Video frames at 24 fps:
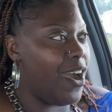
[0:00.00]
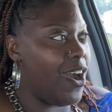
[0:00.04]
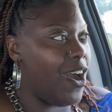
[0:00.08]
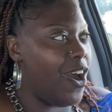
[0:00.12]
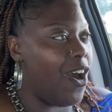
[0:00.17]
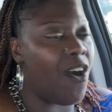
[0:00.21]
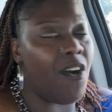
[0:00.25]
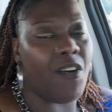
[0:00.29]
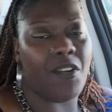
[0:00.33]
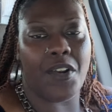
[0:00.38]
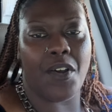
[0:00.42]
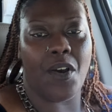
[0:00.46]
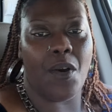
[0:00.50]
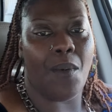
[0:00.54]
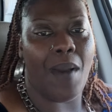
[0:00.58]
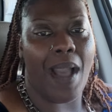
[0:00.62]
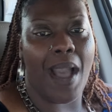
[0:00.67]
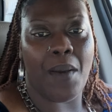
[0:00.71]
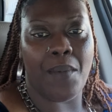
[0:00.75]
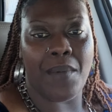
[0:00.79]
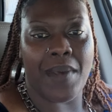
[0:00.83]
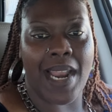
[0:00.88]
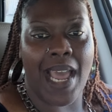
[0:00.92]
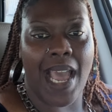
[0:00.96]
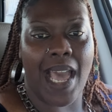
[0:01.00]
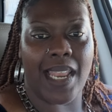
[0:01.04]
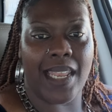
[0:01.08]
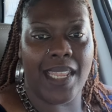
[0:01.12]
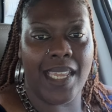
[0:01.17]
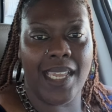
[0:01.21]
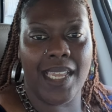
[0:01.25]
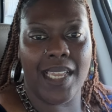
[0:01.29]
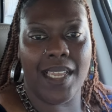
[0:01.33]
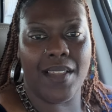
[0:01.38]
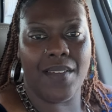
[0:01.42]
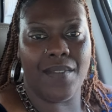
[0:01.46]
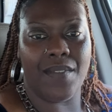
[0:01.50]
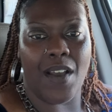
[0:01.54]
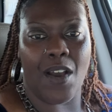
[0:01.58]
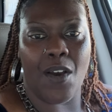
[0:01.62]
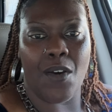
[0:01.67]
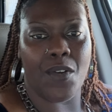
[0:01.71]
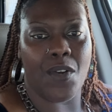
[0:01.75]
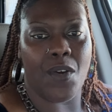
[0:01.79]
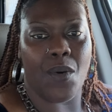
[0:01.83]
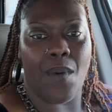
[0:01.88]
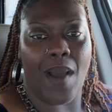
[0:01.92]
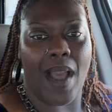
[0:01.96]
I don't know why when I leave, I
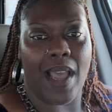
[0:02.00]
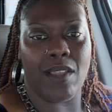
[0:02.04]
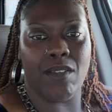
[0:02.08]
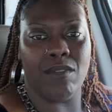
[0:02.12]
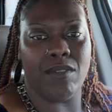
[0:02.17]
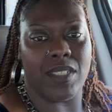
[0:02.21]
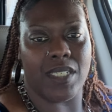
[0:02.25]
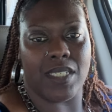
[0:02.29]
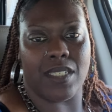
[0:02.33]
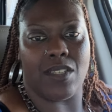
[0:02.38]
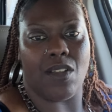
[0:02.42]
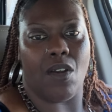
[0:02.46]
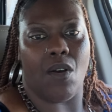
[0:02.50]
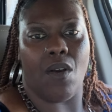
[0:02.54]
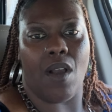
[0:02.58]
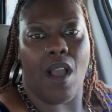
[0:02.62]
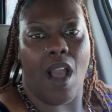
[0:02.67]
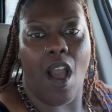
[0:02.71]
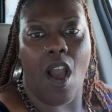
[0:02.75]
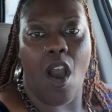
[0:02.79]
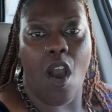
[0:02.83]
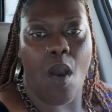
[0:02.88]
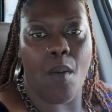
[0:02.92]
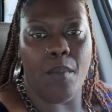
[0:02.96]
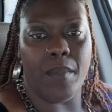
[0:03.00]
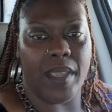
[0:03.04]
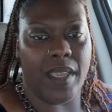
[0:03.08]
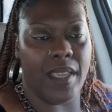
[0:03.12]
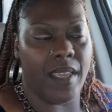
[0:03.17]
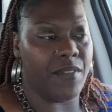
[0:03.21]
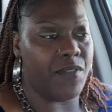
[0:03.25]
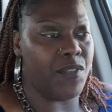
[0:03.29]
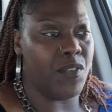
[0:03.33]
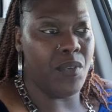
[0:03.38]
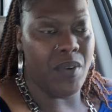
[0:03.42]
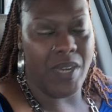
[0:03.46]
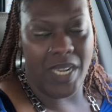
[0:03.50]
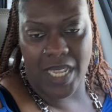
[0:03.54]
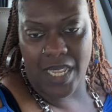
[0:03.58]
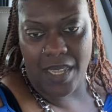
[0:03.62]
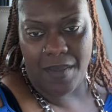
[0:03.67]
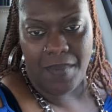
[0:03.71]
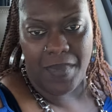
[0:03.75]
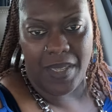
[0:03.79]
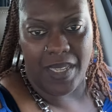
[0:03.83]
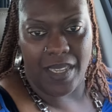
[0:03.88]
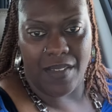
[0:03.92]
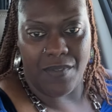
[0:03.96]
don't know why you just don't call me if you
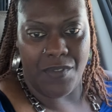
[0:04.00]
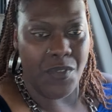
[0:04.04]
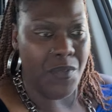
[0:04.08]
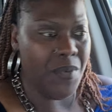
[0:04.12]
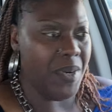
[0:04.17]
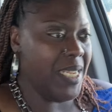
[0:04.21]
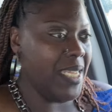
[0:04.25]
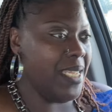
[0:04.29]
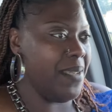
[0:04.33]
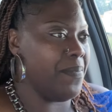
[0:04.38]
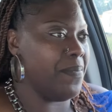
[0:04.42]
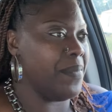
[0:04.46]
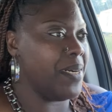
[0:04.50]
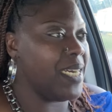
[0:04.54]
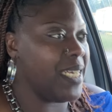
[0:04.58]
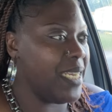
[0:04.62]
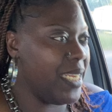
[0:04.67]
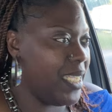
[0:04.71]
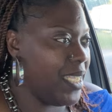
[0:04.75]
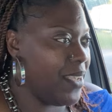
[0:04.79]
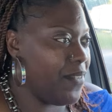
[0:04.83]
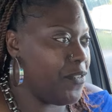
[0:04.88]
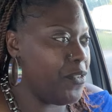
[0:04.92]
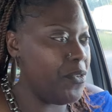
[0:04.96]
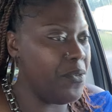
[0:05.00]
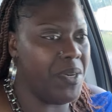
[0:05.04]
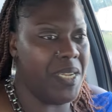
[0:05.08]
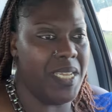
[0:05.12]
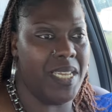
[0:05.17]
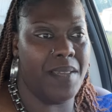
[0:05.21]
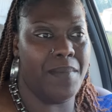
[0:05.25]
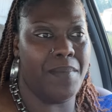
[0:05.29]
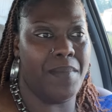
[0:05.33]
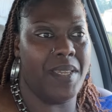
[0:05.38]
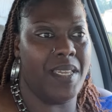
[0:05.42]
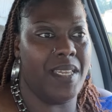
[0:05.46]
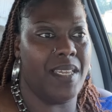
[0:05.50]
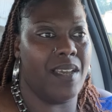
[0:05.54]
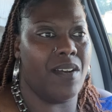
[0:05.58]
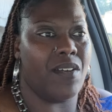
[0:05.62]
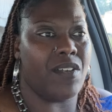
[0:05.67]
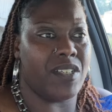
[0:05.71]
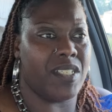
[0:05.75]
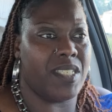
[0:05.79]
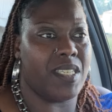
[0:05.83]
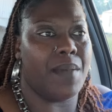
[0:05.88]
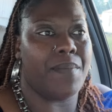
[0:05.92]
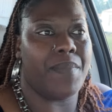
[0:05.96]
need me, if you need money, if you need me
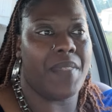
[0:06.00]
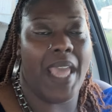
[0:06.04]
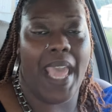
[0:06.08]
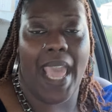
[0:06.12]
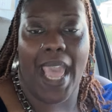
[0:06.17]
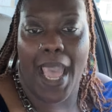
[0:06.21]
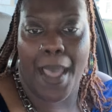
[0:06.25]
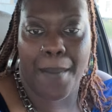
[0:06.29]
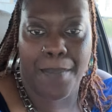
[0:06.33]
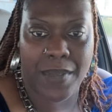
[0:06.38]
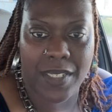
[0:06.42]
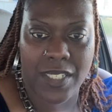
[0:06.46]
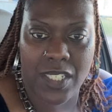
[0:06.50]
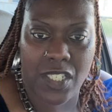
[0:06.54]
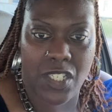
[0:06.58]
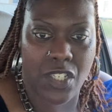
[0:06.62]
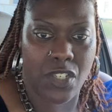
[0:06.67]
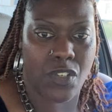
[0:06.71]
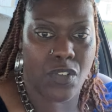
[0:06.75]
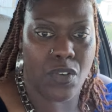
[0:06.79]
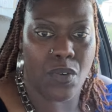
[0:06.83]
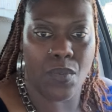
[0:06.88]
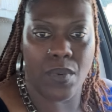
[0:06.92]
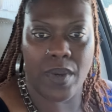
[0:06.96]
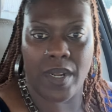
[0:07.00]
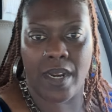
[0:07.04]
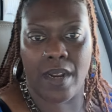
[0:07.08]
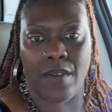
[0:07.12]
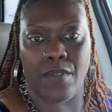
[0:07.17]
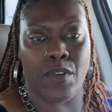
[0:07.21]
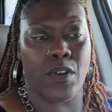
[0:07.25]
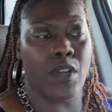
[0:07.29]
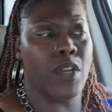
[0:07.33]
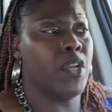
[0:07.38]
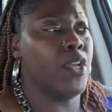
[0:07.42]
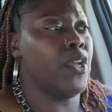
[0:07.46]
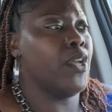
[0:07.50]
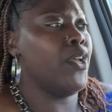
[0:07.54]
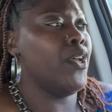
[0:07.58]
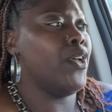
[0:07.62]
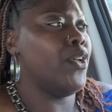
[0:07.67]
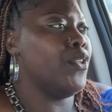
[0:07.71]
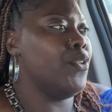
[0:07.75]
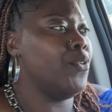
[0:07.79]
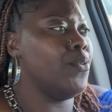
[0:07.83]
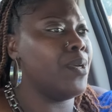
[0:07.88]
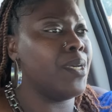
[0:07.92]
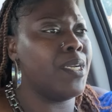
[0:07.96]
or something happens to you or whatever.
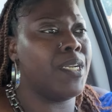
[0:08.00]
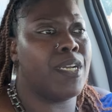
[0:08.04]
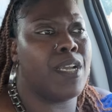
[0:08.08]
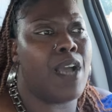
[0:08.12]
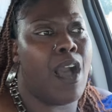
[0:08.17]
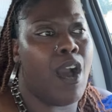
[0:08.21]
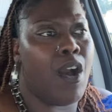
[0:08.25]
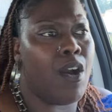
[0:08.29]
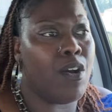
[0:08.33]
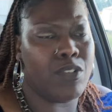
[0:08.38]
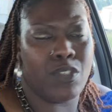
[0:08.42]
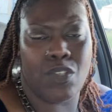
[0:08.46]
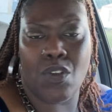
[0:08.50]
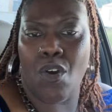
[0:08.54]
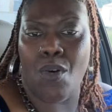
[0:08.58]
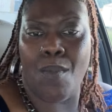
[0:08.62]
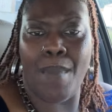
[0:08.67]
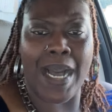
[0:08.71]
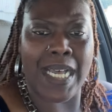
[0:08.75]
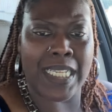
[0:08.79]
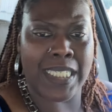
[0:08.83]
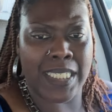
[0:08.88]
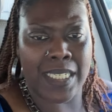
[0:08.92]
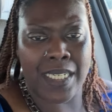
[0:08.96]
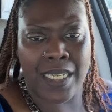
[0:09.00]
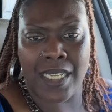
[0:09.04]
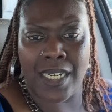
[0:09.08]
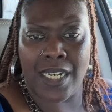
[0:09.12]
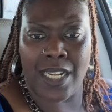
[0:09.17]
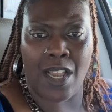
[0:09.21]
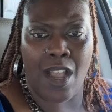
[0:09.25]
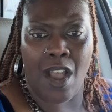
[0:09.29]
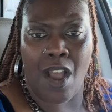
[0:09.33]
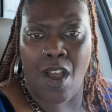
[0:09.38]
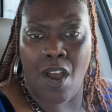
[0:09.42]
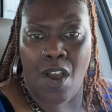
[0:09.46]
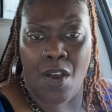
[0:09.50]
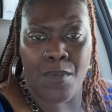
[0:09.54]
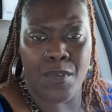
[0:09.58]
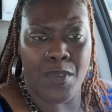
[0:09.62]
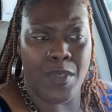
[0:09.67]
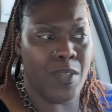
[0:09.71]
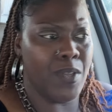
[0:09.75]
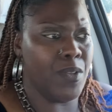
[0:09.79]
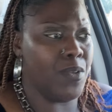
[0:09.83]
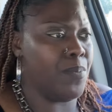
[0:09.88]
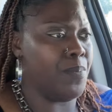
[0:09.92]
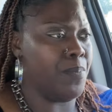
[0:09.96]
You could have called, told my son to call
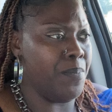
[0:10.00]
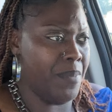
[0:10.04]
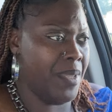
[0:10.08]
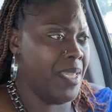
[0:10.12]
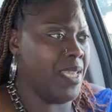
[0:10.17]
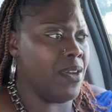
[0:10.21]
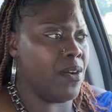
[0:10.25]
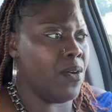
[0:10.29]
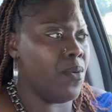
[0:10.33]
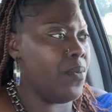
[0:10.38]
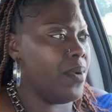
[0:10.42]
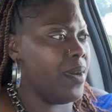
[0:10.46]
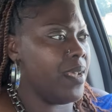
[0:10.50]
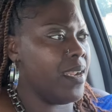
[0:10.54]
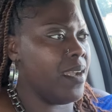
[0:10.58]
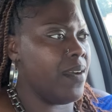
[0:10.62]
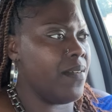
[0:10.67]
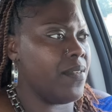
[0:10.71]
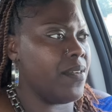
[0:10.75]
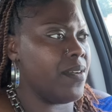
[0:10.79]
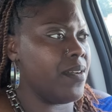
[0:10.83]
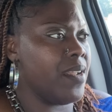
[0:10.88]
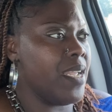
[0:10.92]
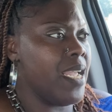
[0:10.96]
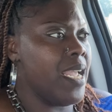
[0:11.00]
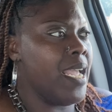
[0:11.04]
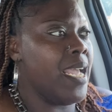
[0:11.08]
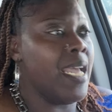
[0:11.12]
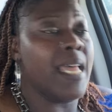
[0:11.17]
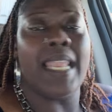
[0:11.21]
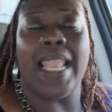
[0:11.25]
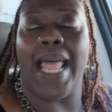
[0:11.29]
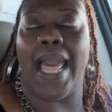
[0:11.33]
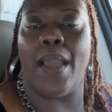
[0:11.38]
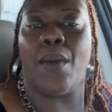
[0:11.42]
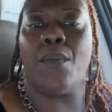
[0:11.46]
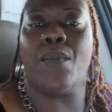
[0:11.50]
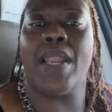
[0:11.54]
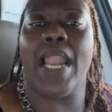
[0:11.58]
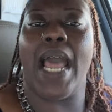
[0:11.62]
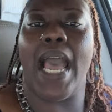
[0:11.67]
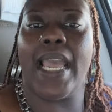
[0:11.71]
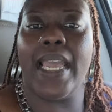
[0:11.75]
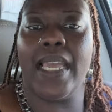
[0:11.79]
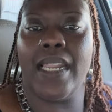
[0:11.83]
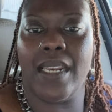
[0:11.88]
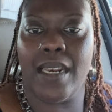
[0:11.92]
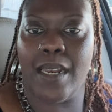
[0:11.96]
you, me or whatever, like when
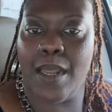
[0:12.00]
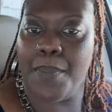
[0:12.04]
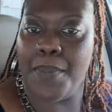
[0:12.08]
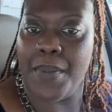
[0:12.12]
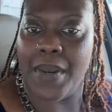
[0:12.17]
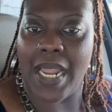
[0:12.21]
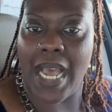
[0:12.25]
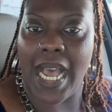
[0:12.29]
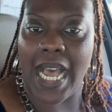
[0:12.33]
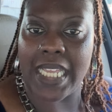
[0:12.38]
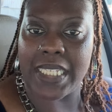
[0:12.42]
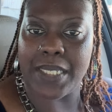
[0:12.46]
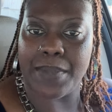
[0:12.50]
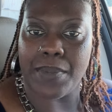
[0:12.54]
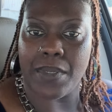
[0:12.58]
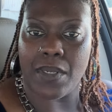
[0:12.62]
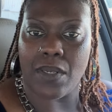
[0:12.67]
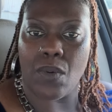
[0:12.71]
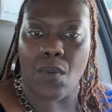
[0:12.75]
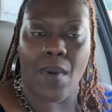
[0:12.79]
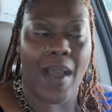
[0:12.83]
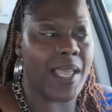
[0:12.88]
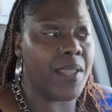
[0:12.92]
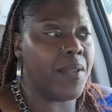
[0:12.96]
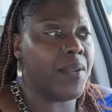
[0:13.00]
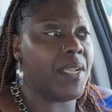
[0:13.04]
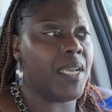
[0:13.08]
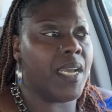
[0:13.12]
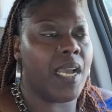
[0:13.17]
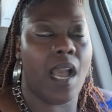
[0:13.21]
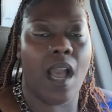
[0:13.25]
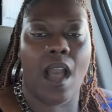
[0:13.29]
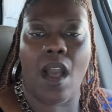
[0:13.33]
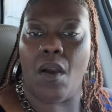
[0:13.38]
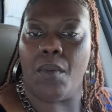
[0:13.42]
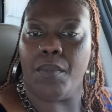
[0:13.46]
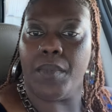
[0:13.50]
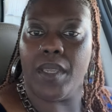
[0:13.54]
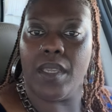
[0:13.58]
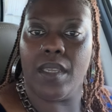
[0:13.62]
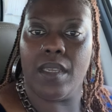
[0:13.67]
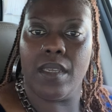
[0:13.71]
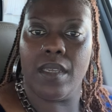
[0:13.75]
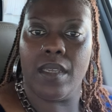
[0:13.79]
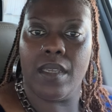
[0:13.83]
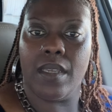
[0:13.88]
I ended up in the hospital. Why you didn't call me?